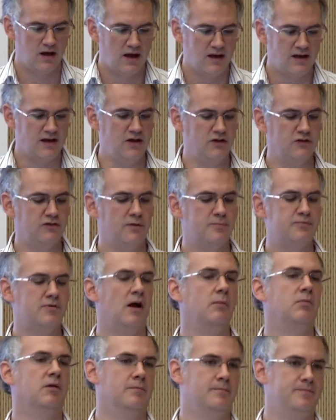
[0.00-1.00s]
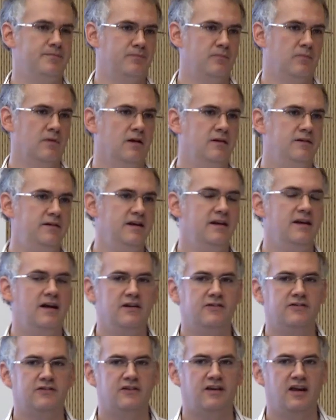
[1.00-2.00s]
Now here's the problem.
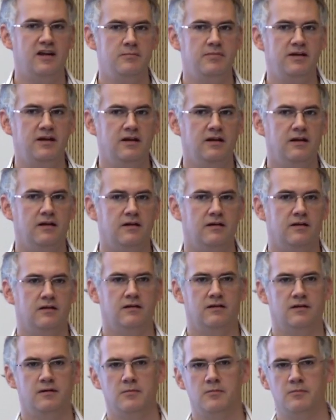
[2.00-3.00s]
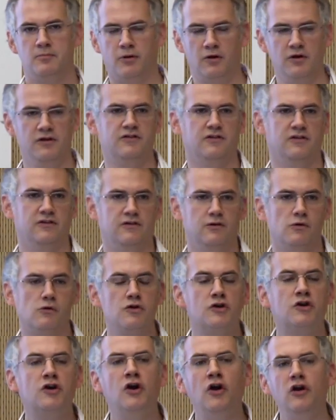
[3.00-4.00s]
DNS can be poisoned,
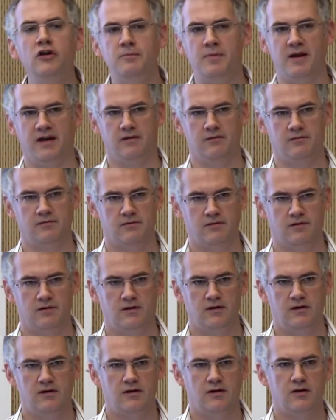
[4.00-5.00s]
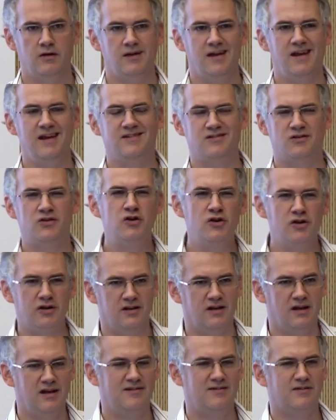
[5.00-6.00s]
or could be. It
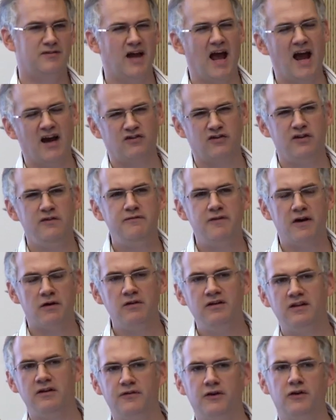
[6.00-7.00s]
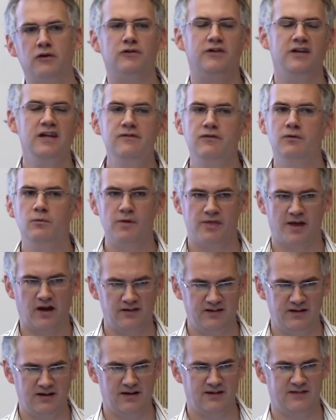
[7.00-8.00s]
could. It's actually very difficult even
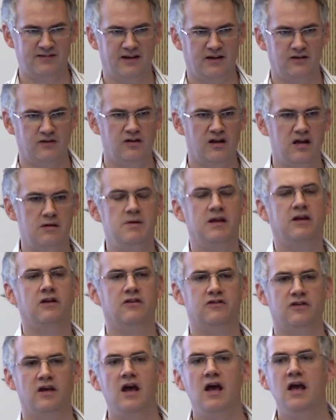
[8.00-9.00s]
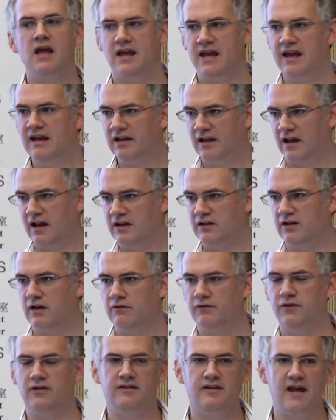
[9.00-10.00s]
without DNSSEC today, because in light
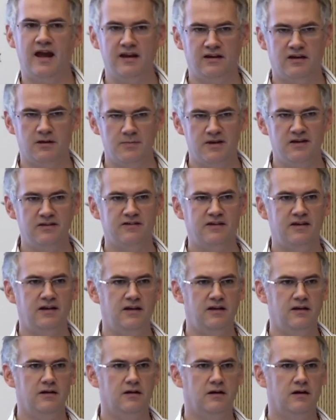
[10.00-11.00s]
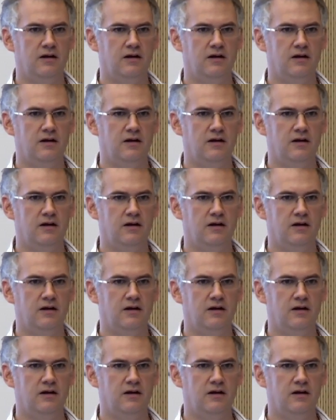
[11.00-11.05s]
of the Dan Kaminsky,